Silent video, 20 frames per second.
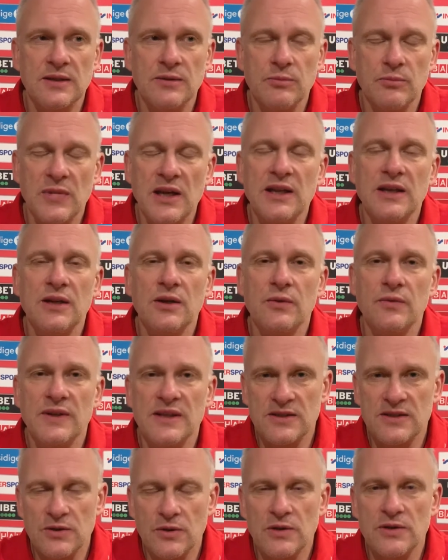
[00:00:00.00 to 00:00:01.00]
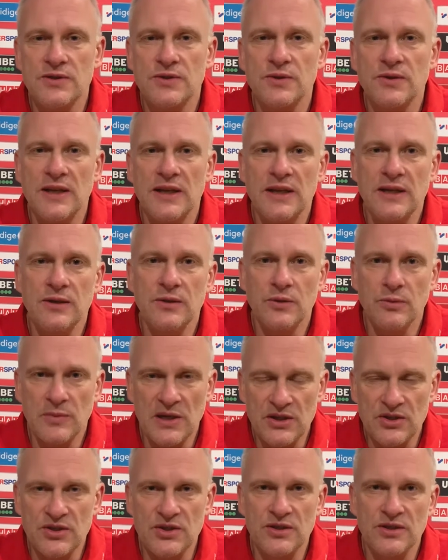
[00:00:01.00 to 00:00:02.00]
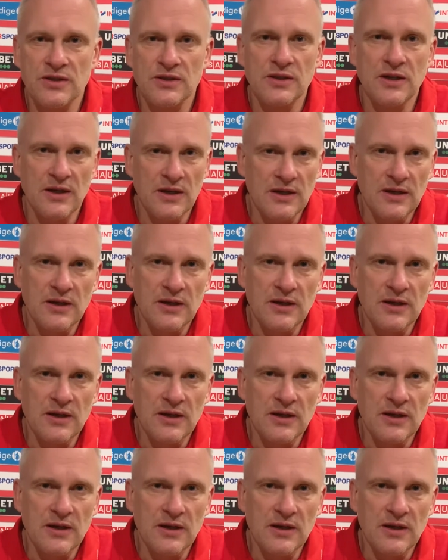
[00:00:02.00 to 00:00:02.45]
many of girls today, you mentioned